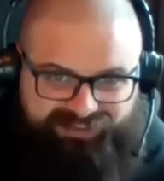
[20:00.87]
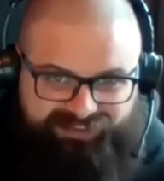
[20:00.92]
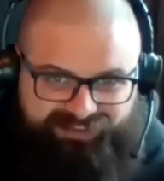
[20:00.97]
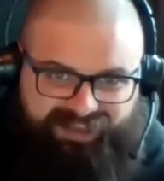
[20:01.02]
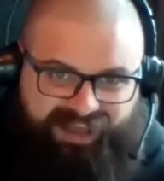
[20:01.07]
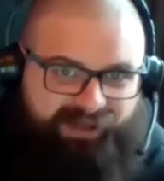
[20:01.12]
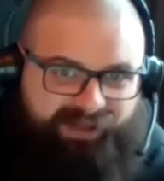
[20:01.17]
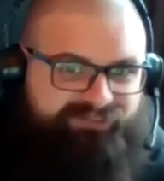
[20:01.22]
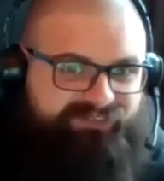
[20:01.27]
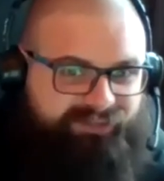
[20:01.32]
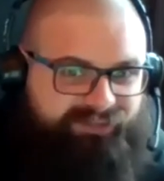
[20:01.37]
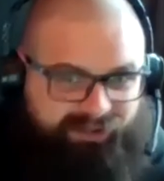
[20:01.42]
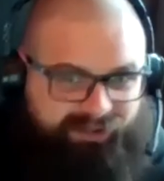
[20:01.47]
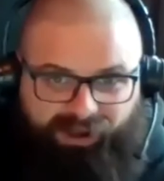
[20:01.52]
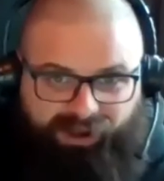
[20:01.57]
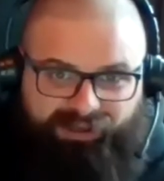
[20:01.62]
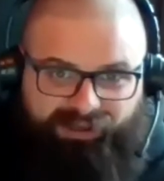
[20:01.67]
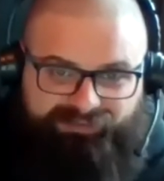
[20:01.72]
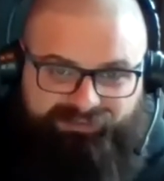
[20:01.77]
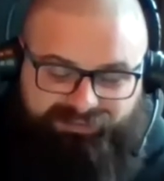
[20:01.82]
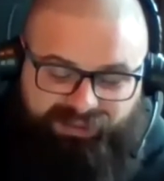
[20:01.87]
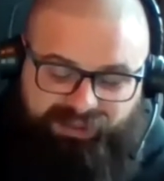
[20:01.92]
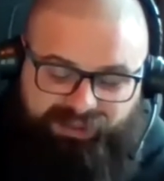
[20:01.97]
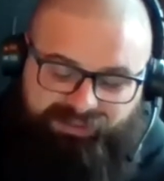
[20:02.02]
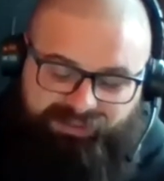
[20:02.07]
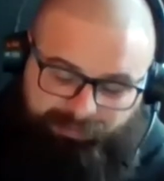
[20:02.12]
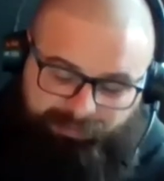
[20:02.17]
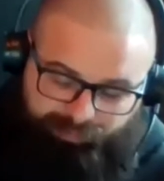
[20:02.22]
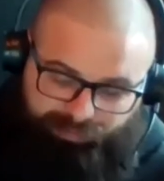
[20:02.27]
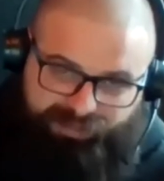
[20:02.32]
house, the cost,
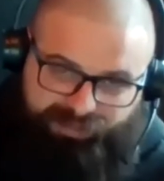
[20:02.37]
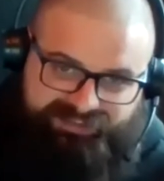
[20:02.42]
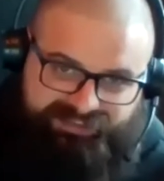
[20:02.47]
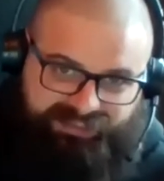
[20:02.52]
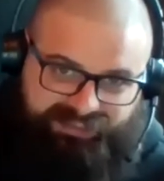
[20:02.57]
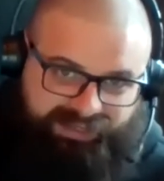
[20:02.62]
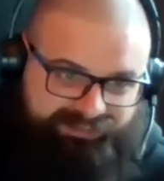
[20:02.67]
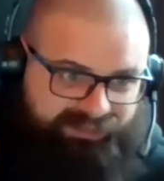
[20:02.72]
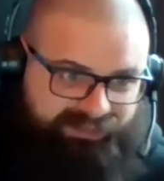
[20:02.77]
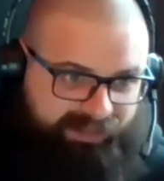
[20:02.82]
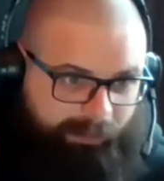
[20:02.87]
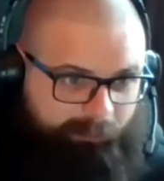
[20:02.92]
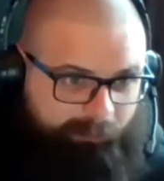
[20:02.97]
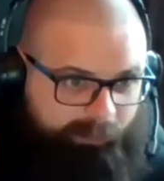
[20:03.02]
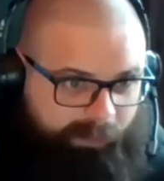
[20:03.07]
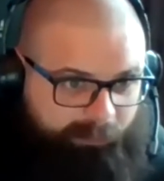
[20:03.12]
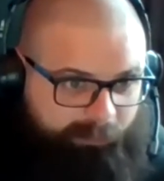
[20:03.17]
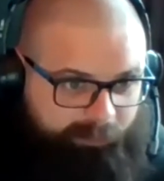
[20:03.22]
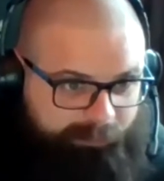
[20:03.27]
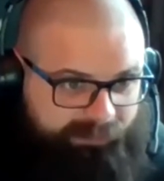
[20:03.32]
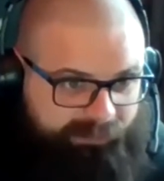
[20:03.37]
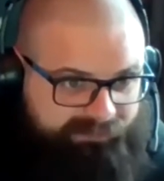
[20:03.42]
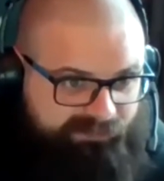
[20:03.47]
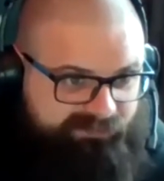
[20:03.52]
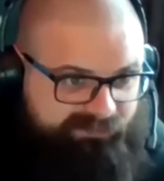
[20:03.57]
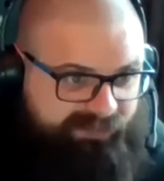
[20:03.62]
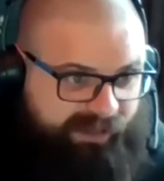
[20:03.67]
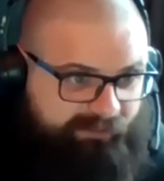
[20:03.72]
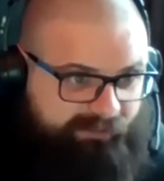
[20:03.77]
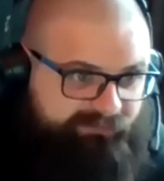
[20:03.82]
the price that I think I'm gonna be able to pick this
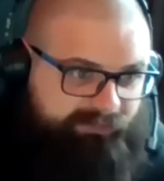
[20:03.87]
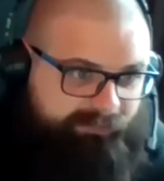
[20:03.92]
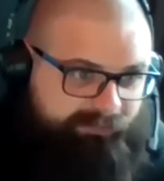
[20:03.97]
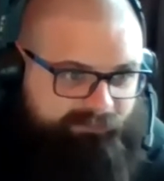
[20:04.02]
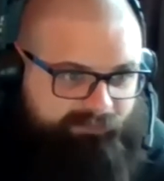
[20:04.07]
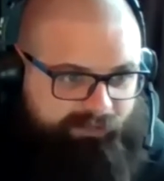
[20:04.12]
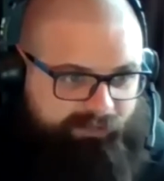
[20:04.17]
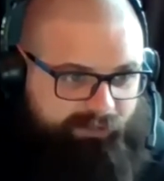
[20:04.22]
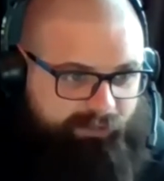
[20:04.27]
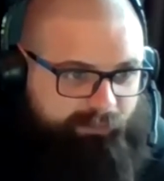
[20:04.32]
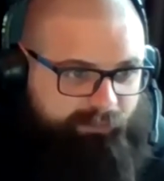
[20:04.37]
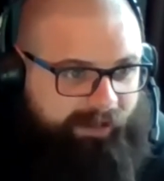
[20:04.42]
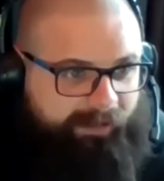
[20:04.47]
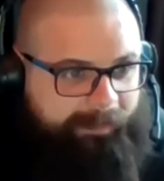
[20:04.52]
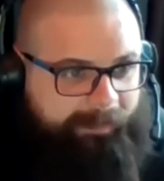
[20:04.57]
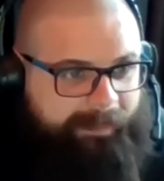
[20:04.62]
house up for you, right?